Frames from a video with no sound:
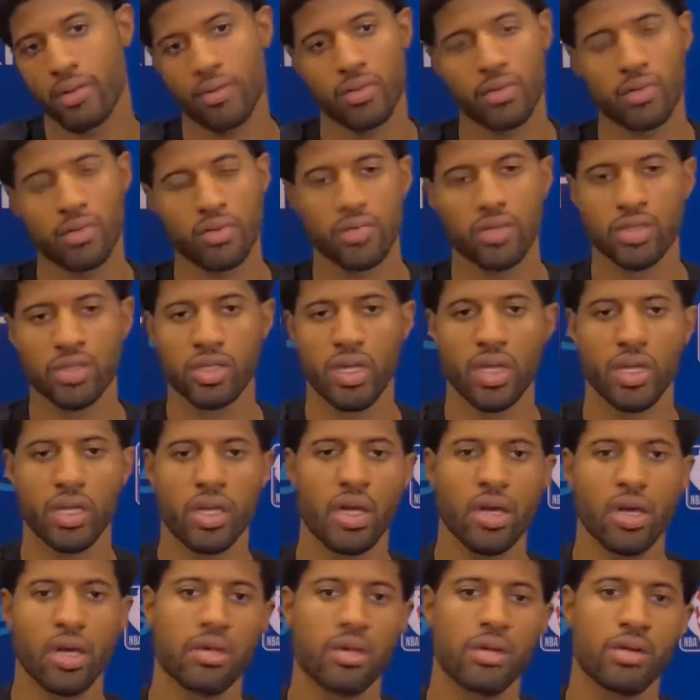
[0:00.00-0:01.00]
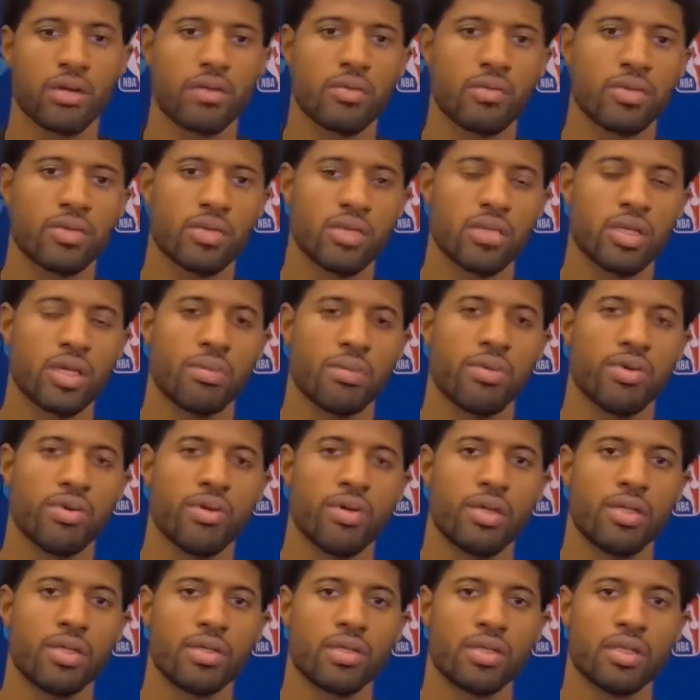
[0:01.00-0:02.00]
We'll stay together. We'll stay
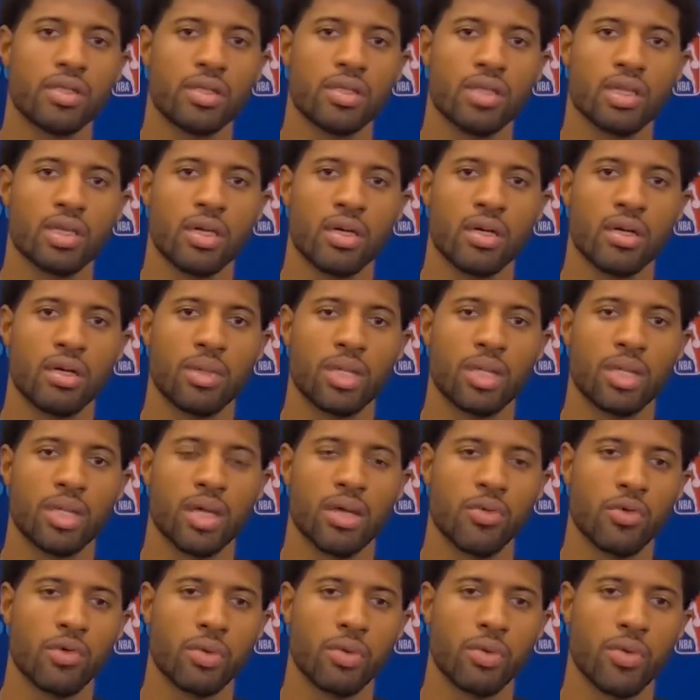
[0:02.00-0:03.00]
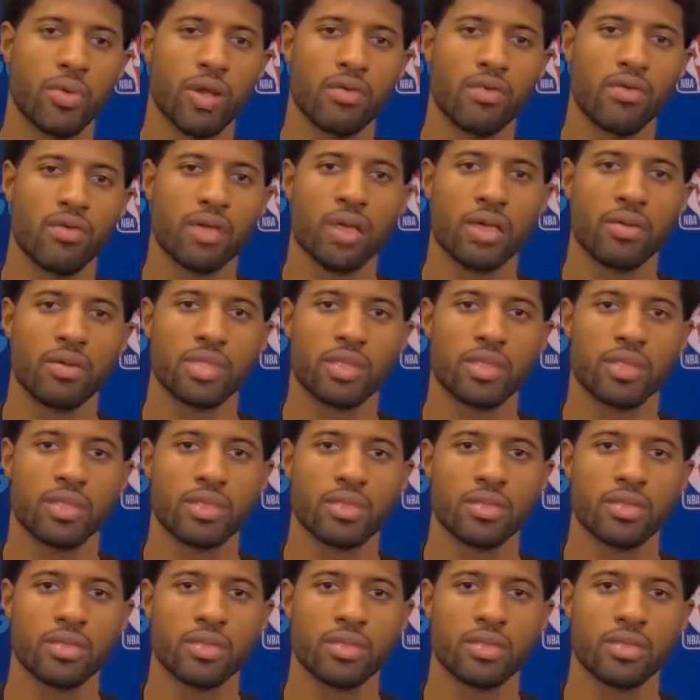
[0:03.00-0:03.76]
poised. And again, we'll be ready for game six.